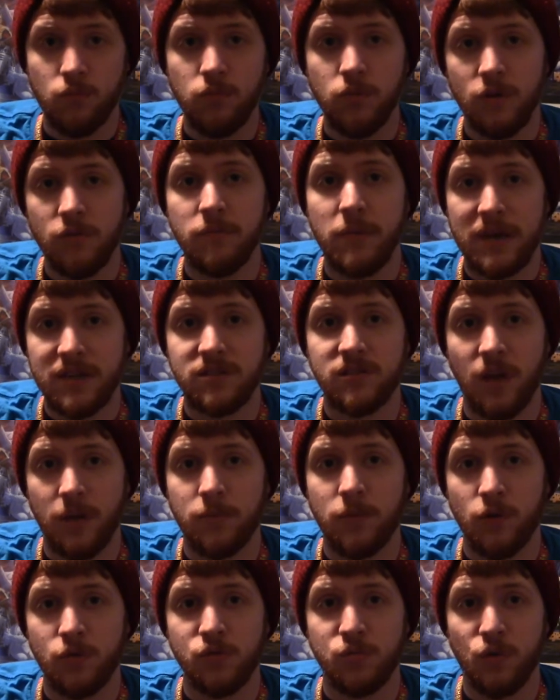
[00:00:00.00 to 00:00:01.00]
have messed
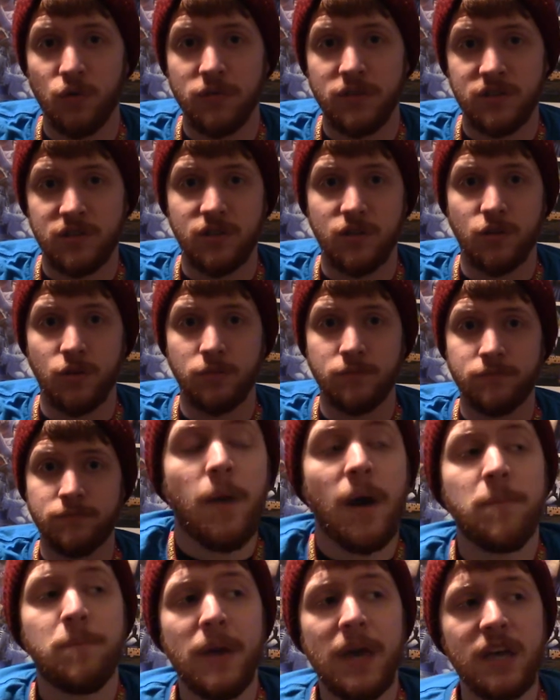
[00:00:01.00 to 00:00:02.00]
up those movies too.
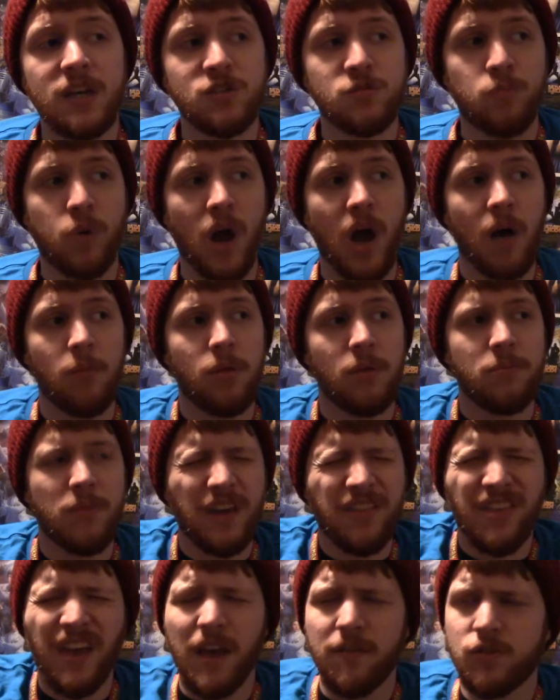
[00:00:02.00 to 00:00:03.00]
My biggest problem,
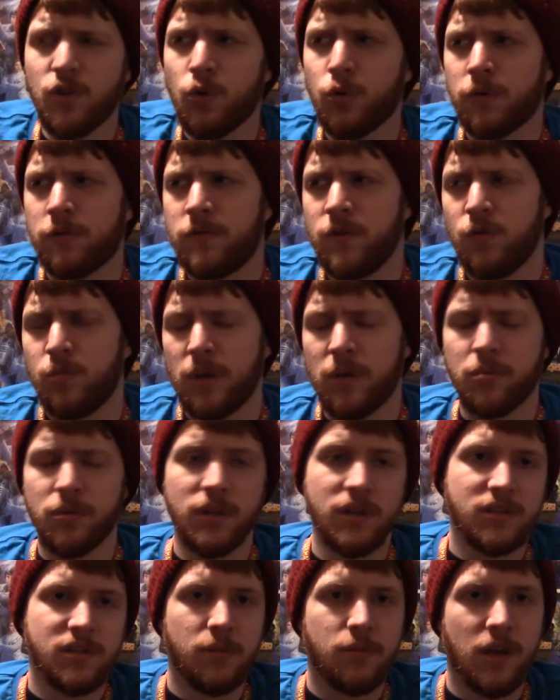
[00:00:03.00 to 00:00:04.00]
I think I've told a few people
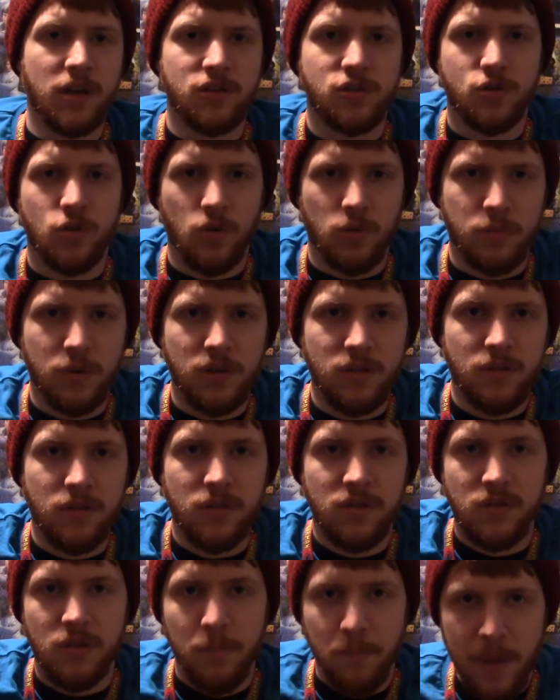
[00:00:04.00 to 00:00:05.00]
this, I'm not sure,
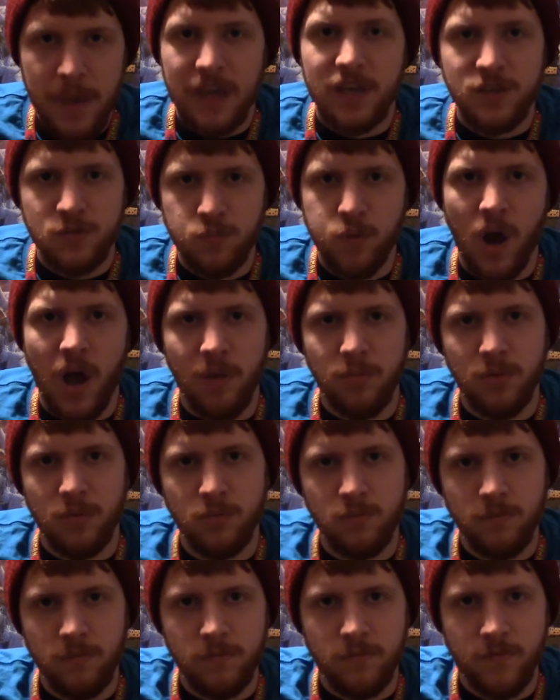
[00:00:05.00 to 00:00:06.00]
but the biggest
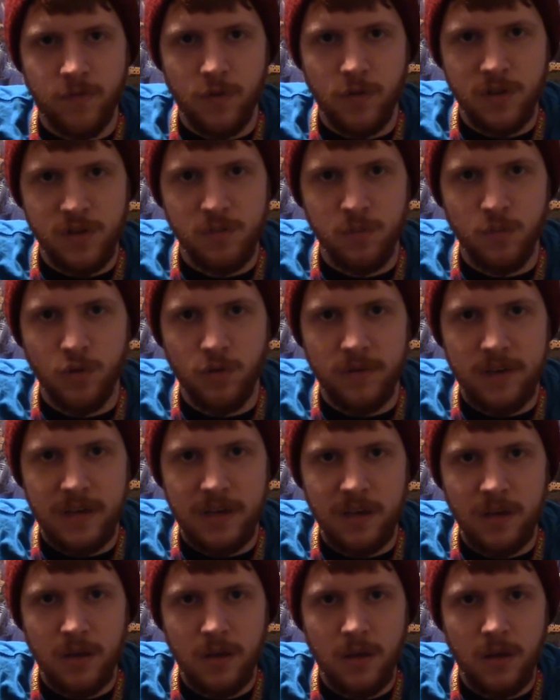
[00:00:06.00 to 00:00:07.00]
problem for this
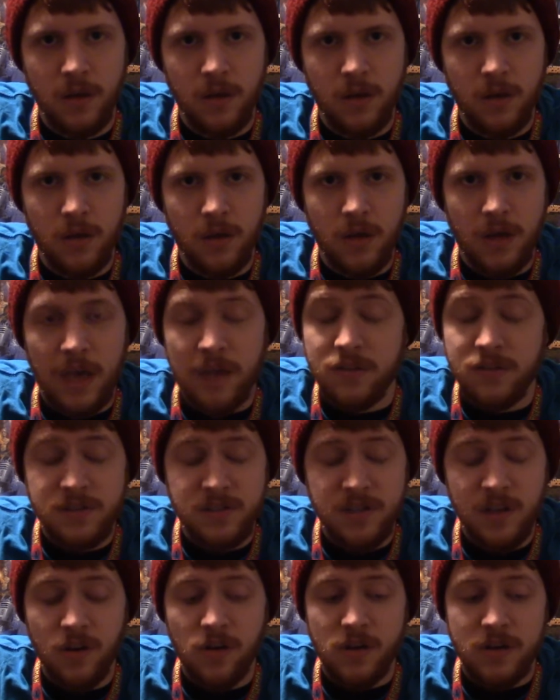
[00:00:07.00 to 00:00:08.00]
movie and the
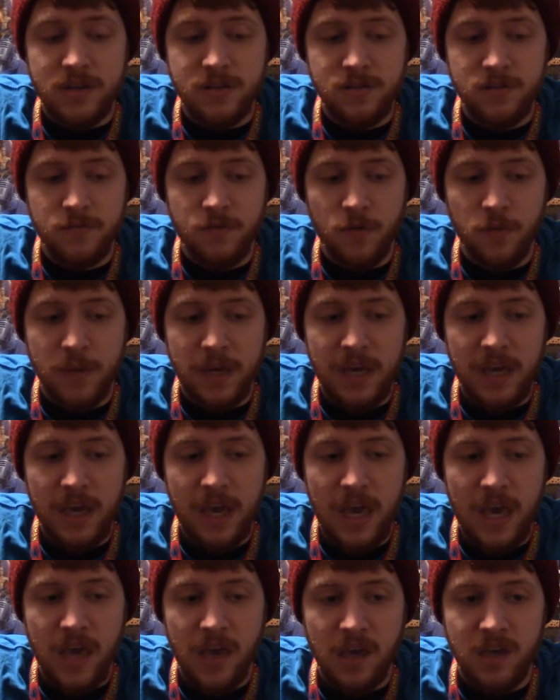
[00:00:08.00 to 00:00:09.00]
series for me
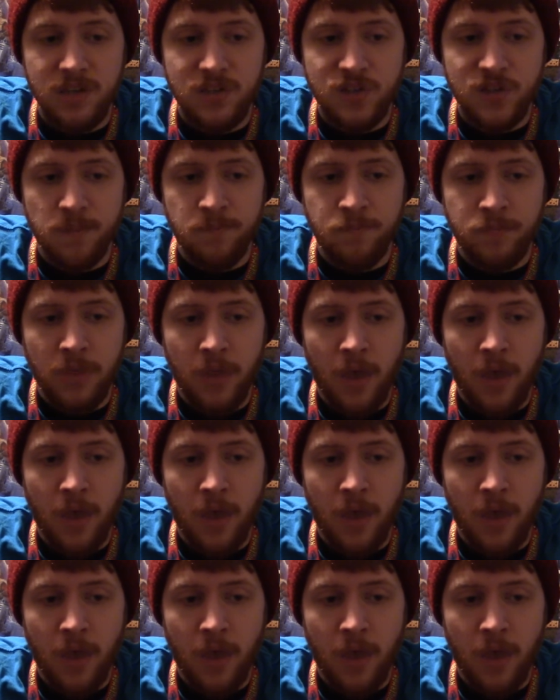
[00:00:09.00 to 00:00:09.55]
is